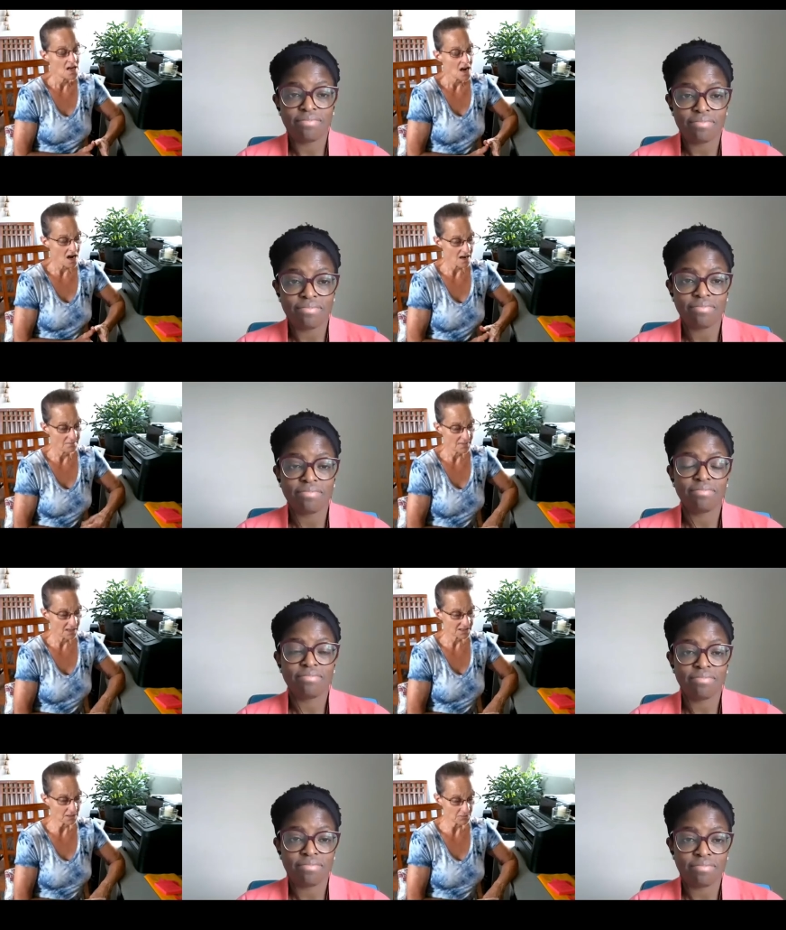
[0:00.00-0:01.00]
Speaker 1: Um,
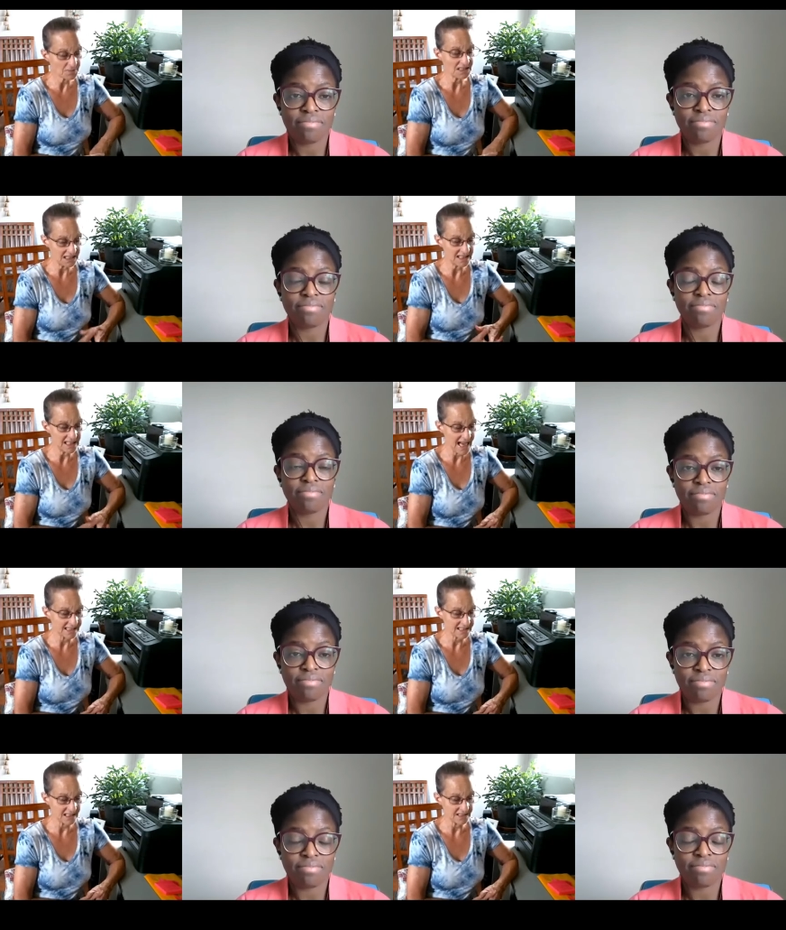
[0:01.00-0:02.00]
sometimes I see it
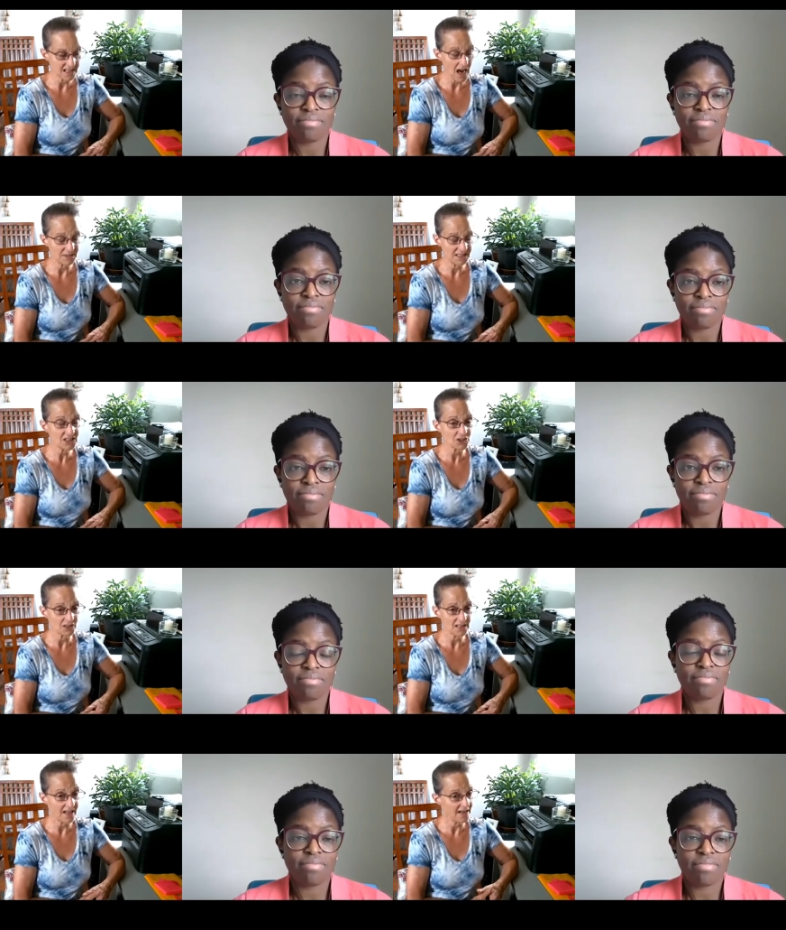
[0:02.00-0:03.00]
as it's competition,
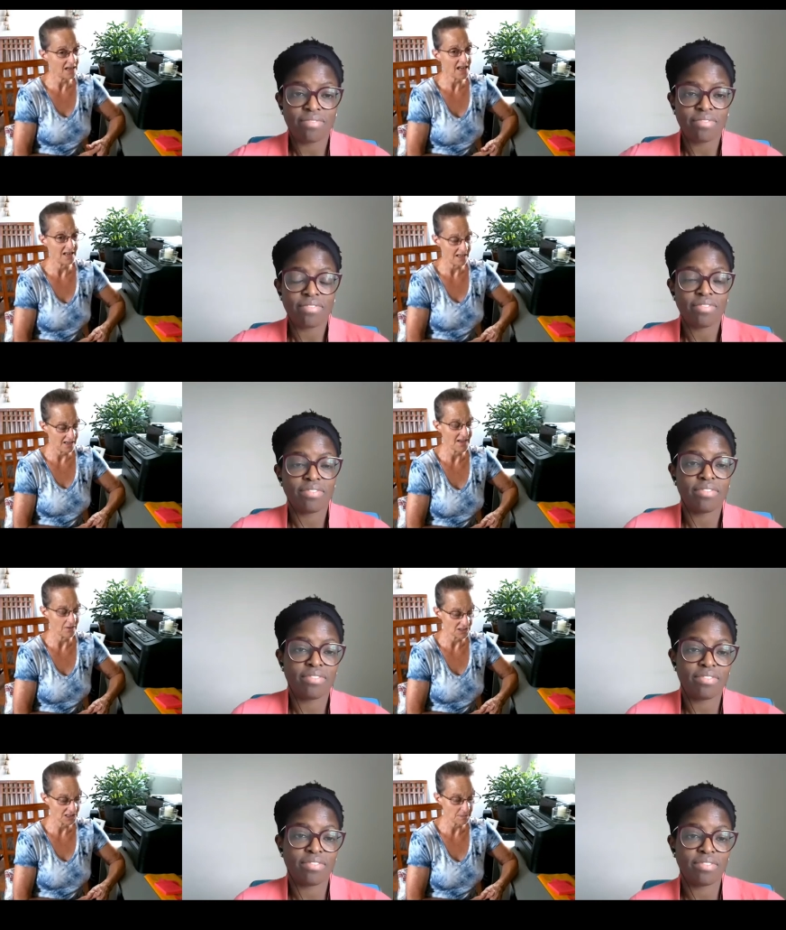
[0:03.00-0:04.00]
and in, in that
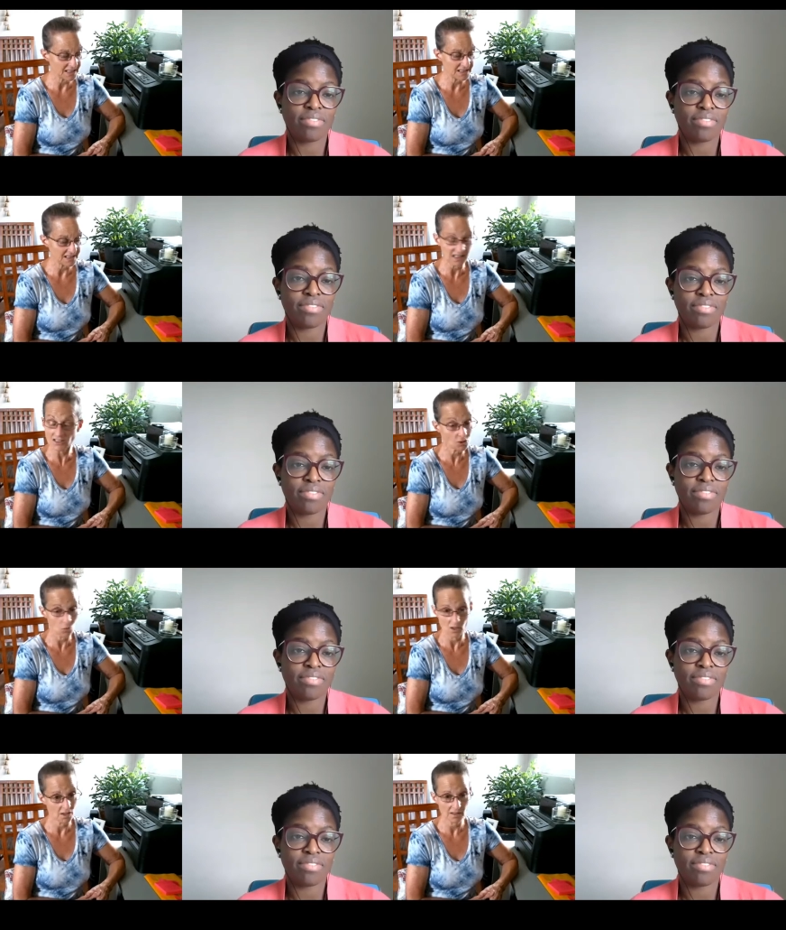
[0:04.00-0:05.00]
respect, it doesn't
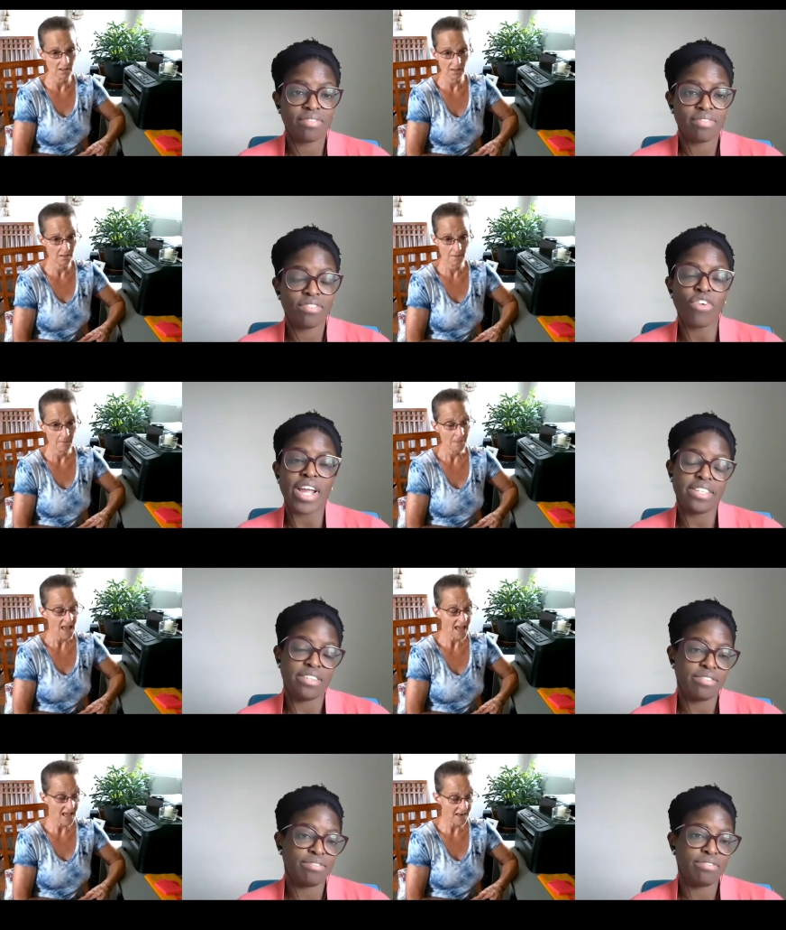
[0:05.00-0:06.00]
work. Right.
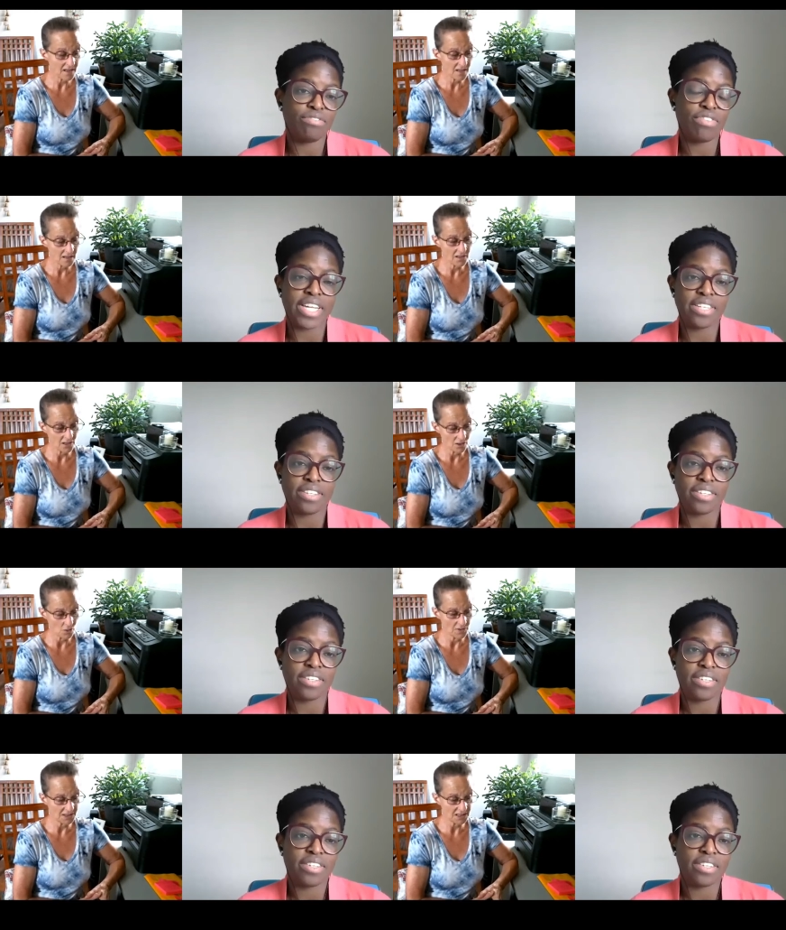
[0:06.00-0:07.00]
And right. You know,
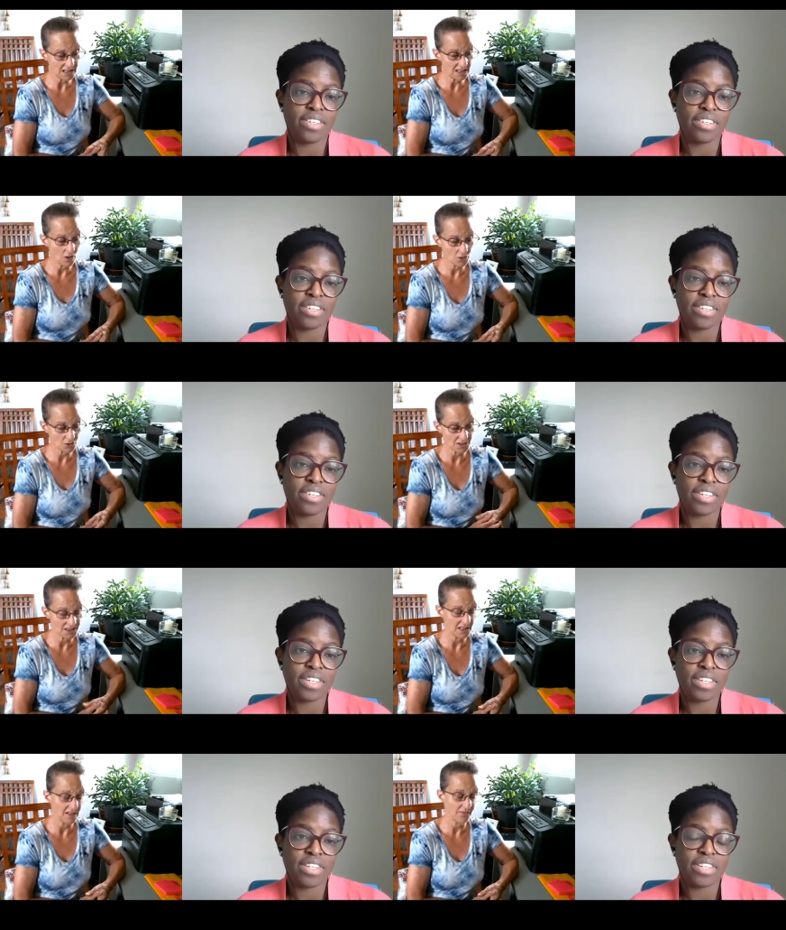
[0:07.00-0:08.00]
the CEOs or the
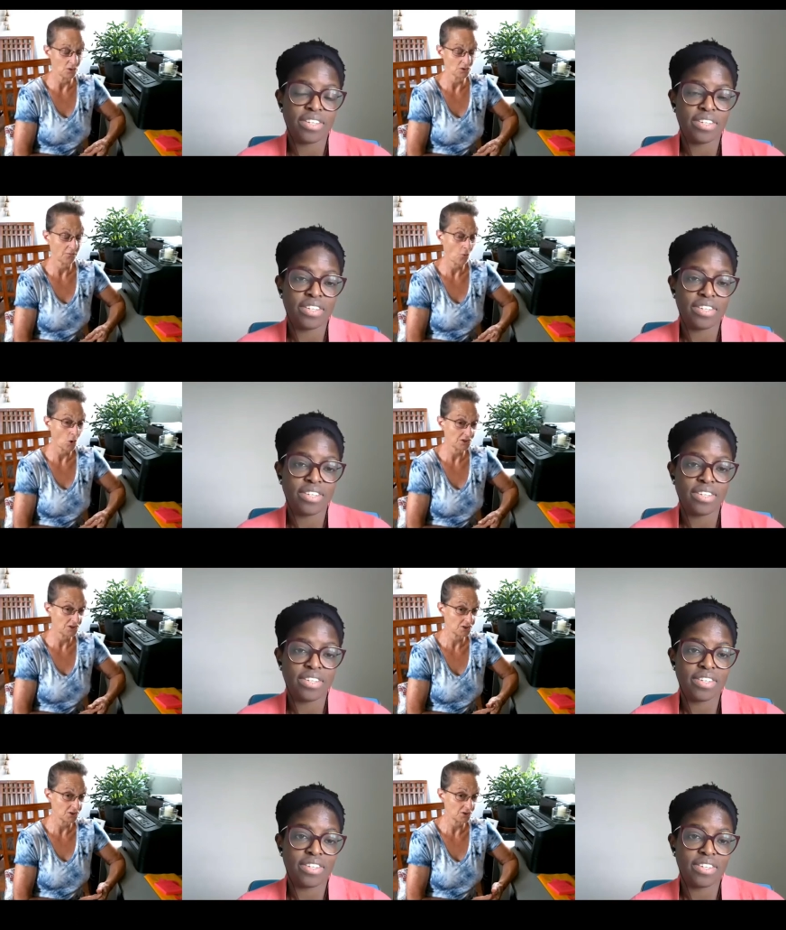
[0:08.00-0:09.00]
CFOs are forced
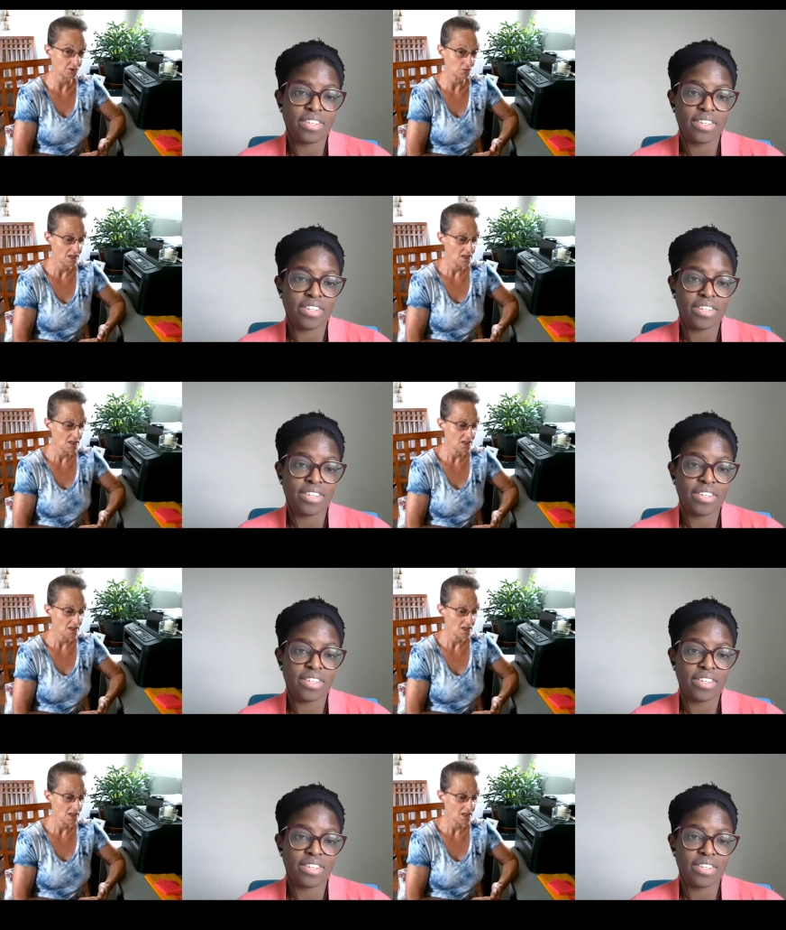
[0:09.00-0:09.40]
to